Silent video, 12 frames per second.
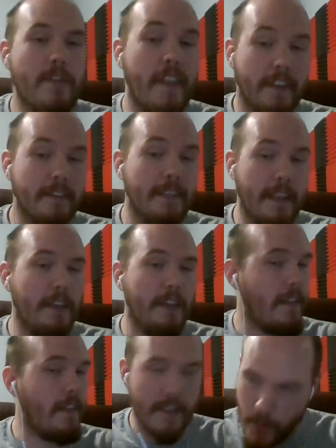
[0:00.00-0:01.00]
that this, like you
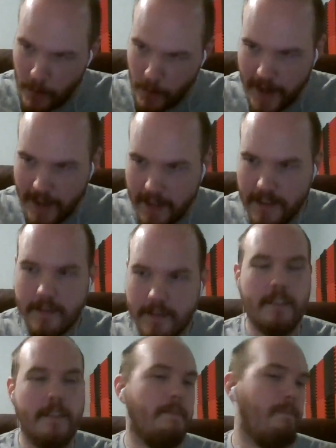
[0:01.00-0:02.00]
said, this went well.
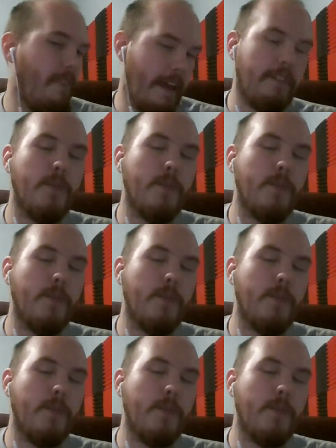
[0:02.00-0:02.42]
That's